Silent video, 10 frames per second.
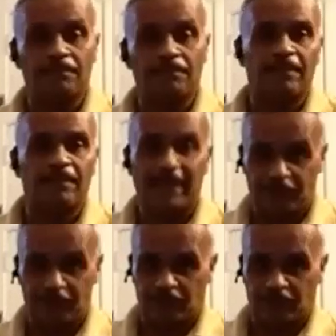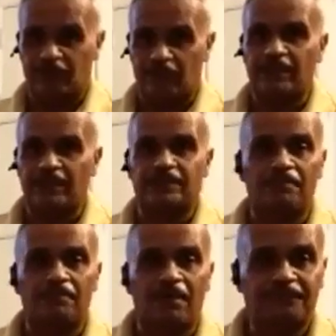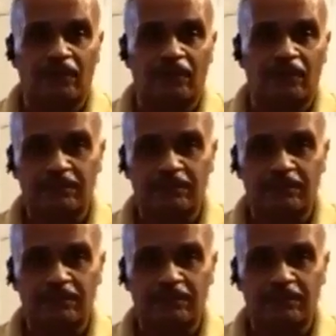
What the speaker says: major note, is the muff tone.